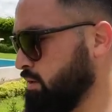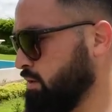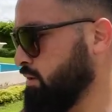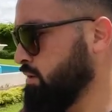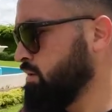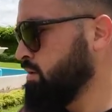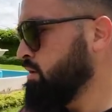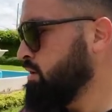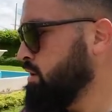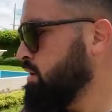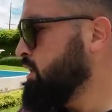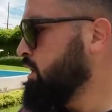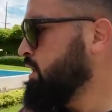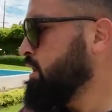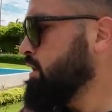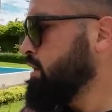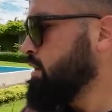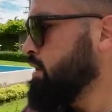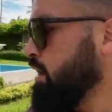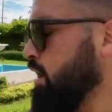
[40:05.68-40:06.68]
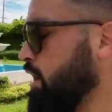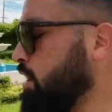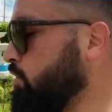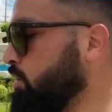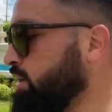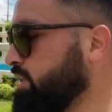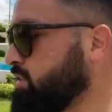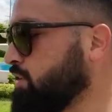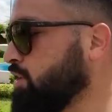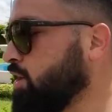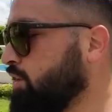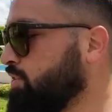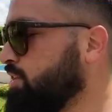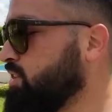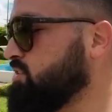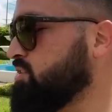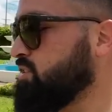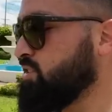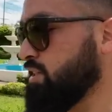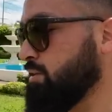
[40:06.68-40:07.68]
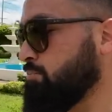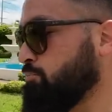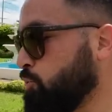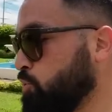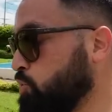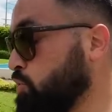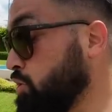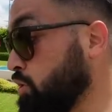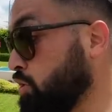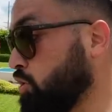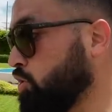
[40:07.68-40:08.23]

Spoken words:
Oh, it's called the Cebu